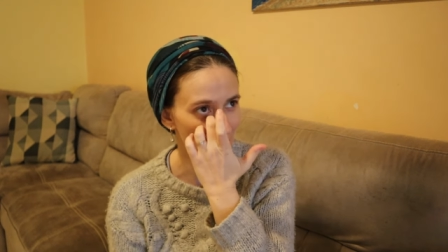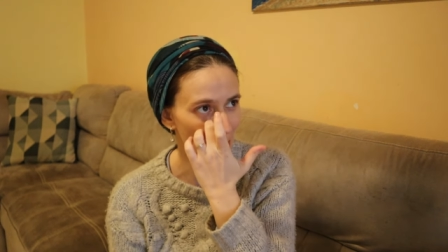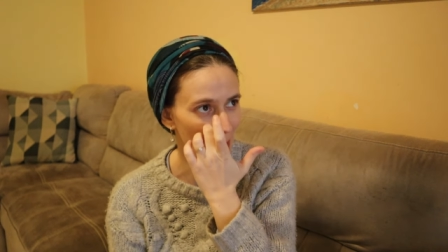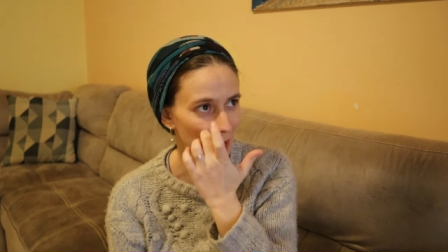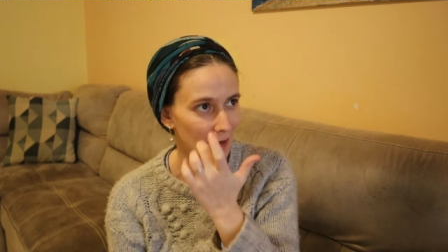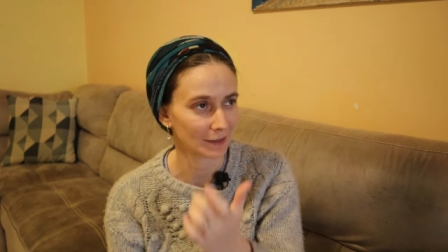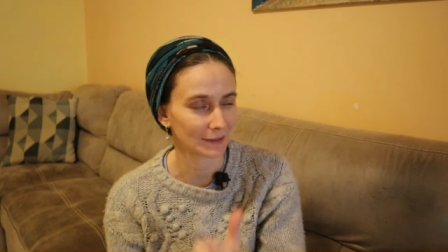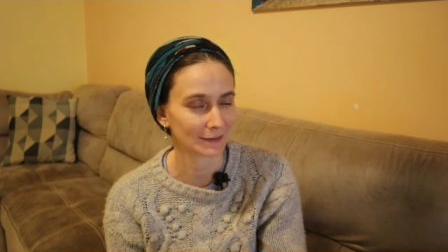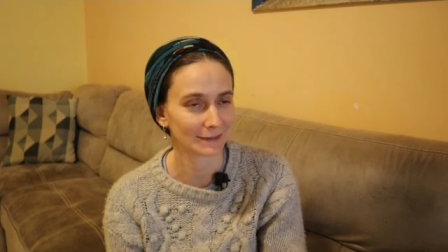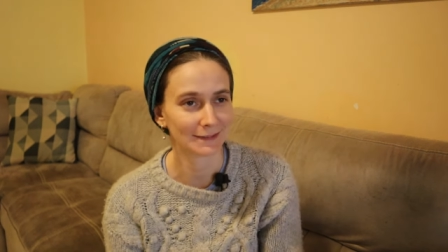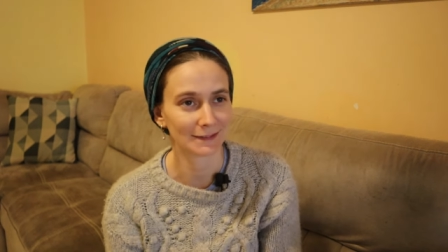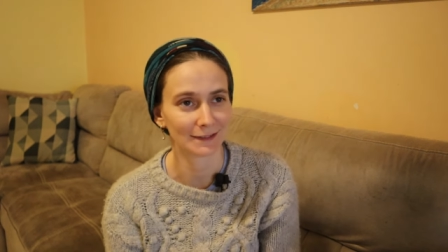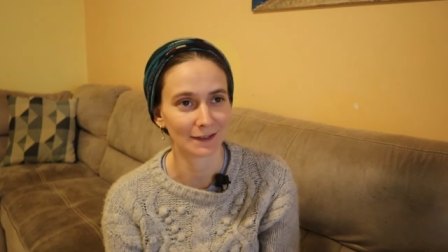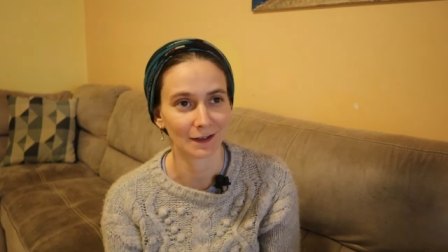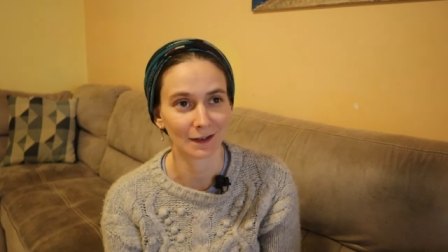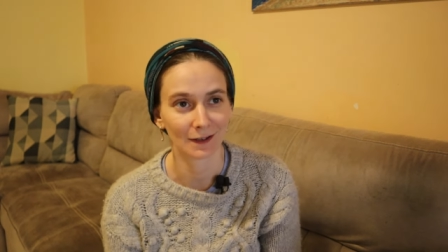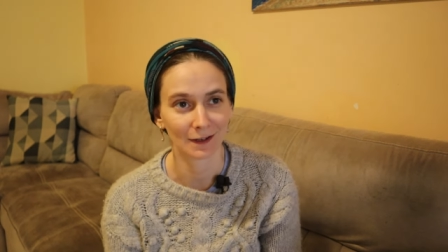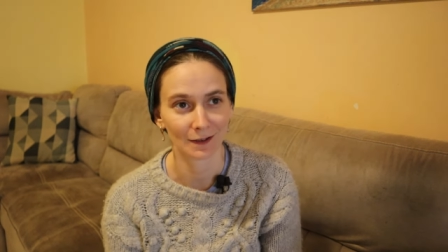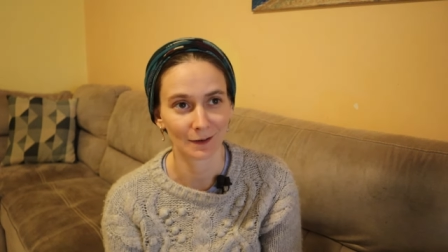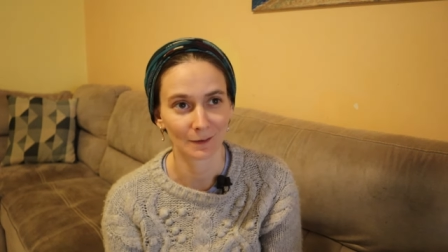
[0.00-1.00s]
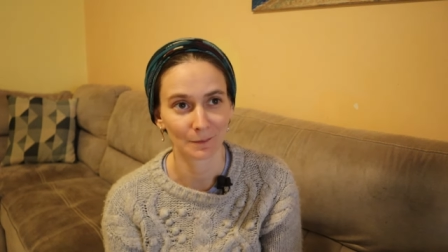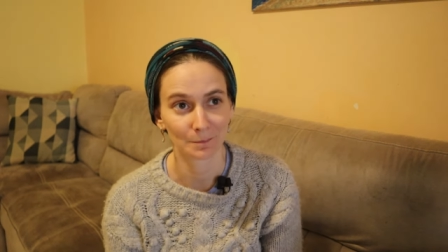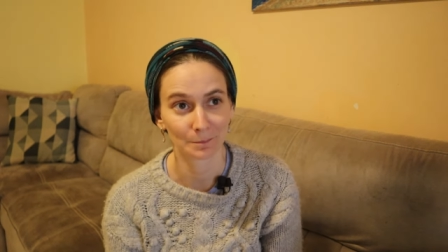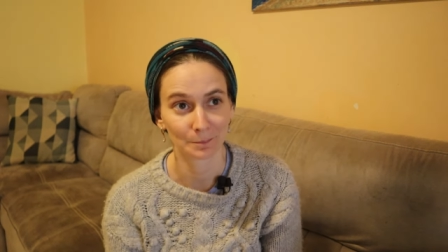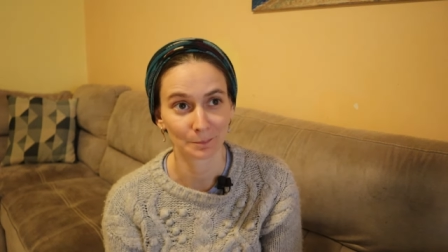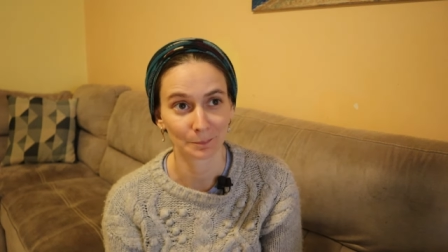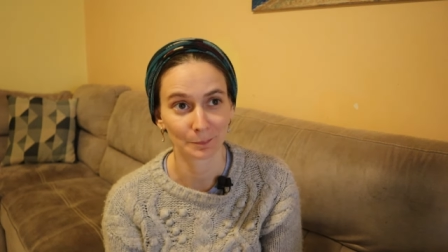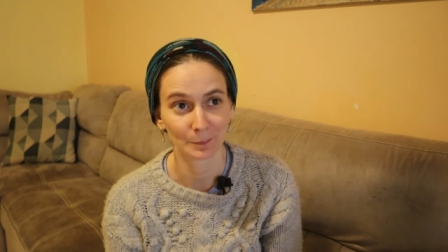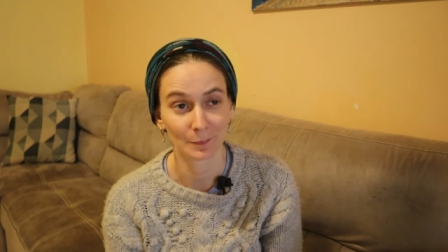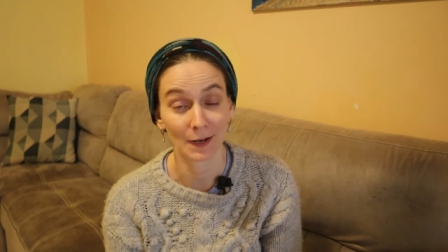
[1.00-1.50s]
But,
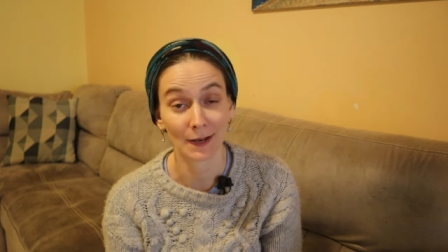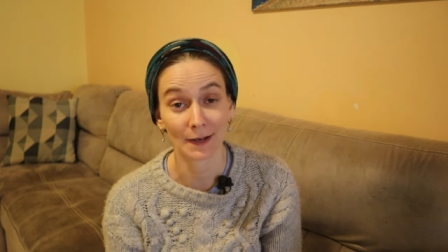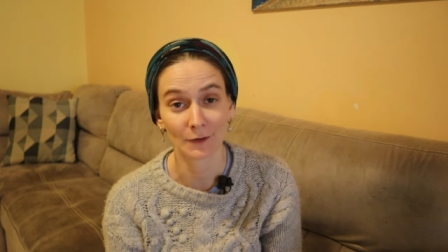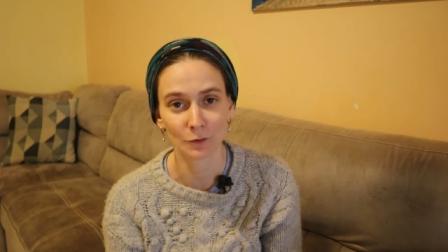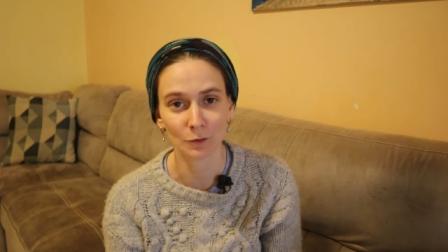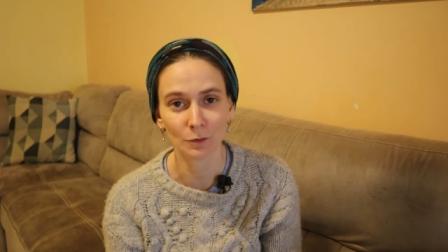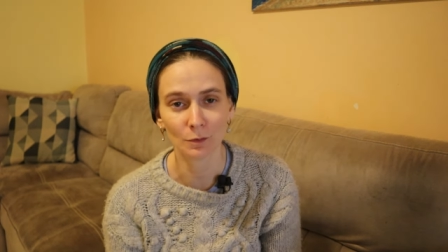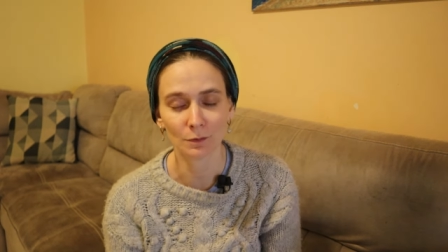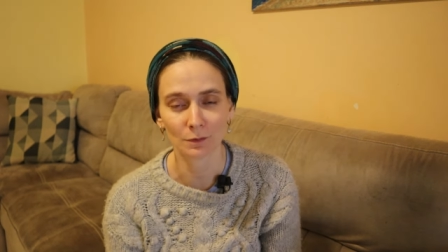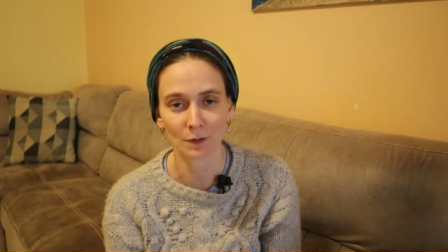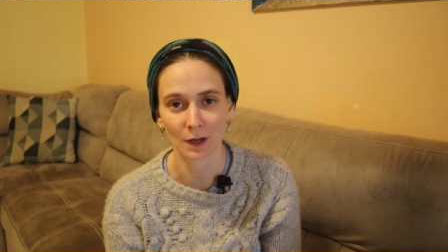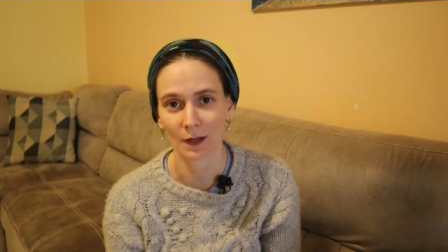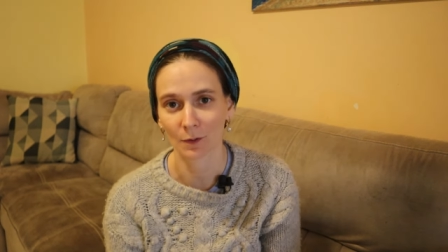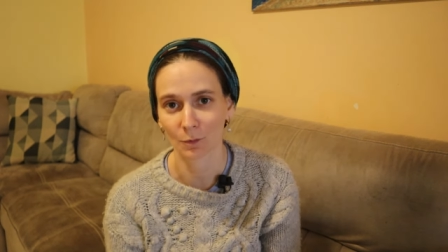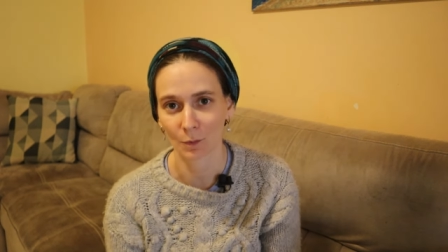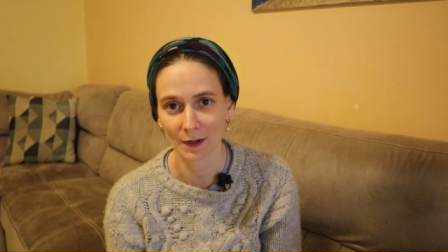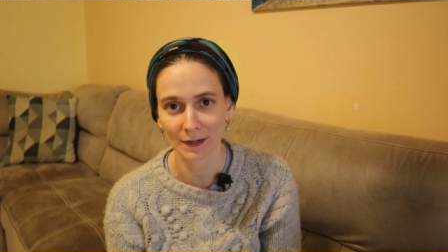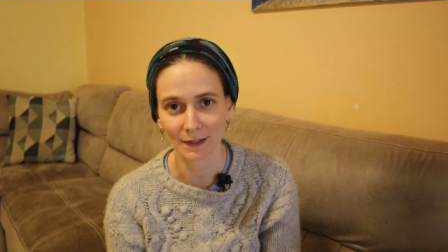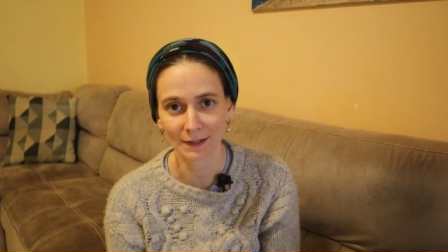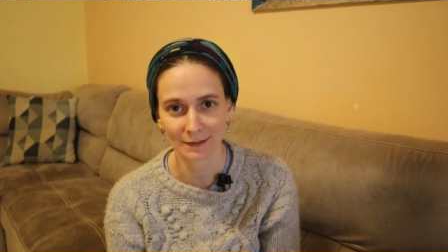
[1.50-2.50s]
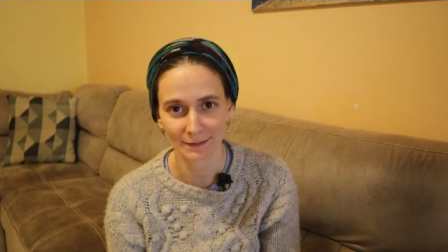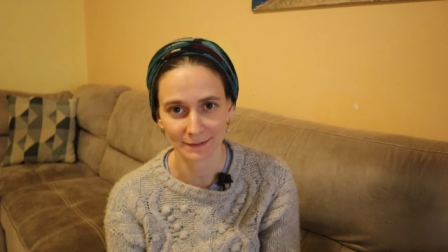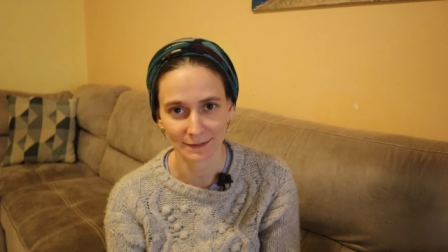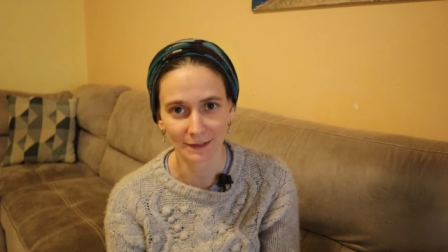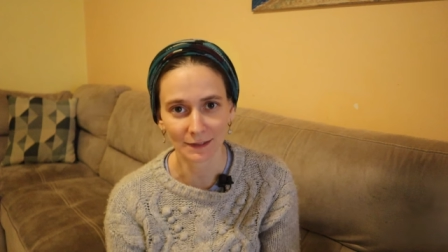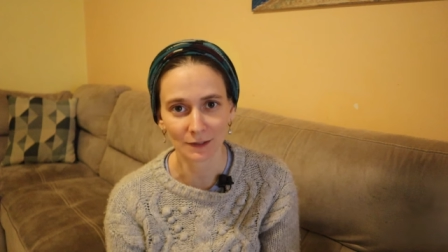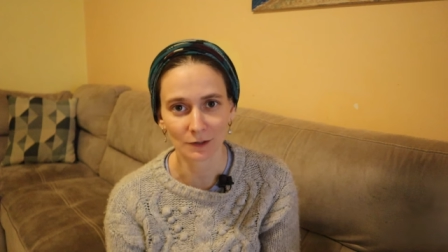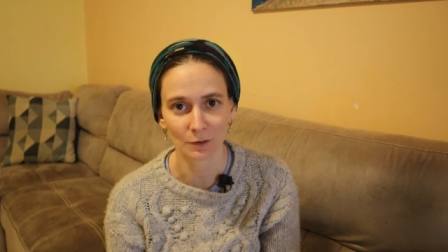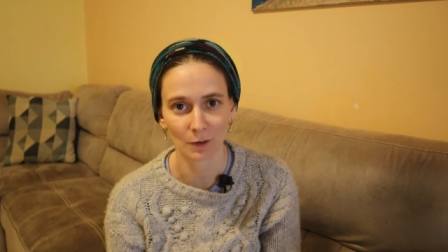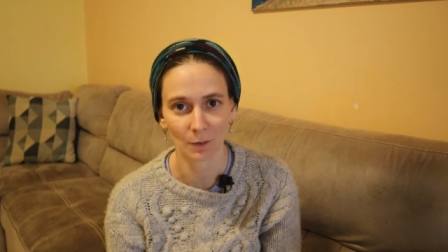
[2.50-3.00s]
um, but I do, I want to
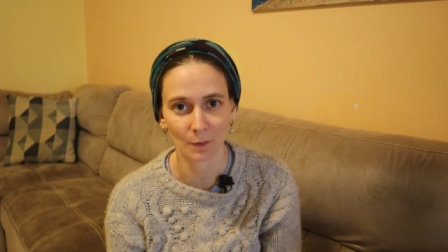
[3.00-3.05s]
continue.